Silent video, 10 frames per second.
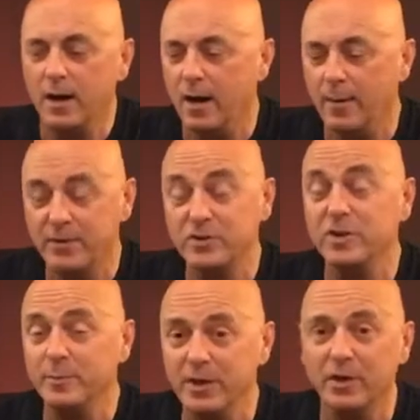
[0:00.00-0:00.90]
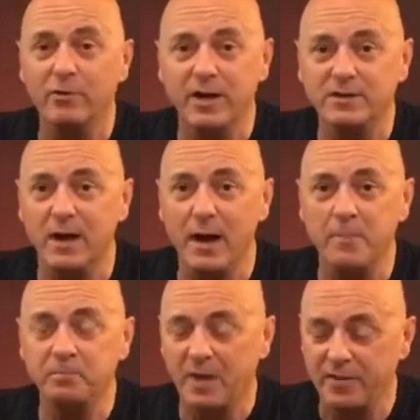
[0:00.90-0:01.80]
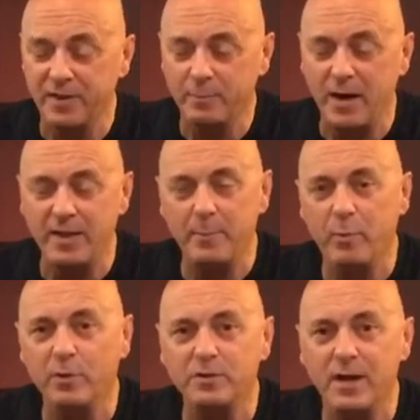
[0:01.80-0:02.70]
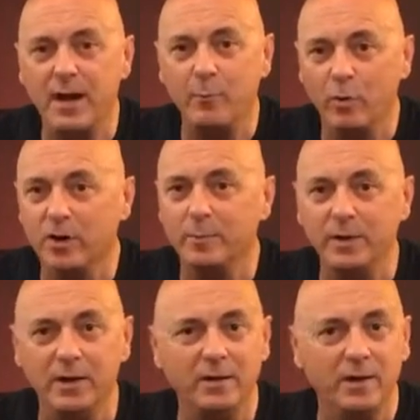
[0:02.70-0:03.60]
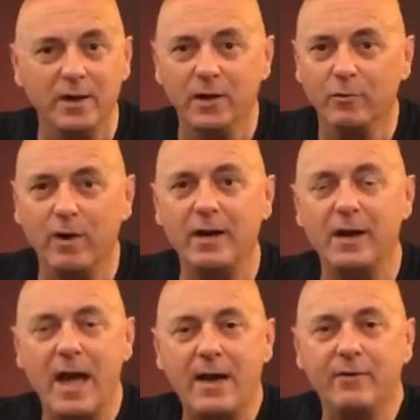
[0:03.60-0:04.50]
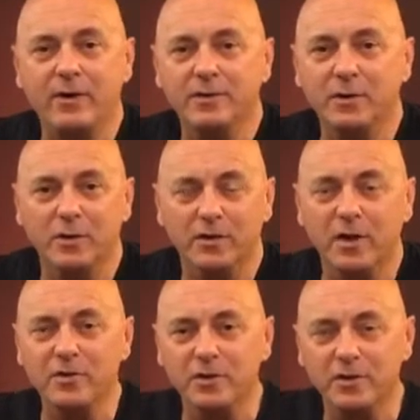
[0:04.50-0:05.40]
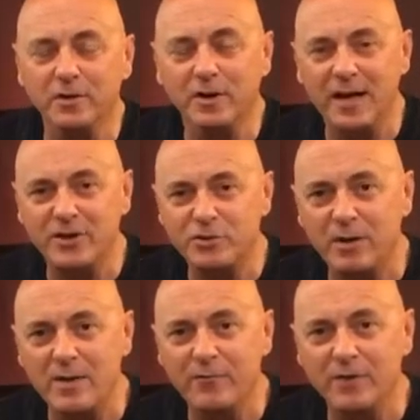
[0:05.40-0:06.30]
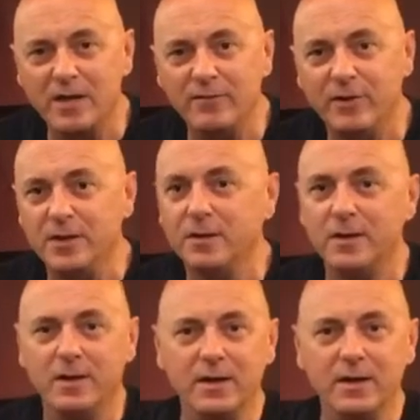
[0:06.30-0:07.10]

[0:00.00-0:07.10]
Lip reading: It's going to be a great time. I think by that point in time, we're going to be ready to have another last dram for the evening,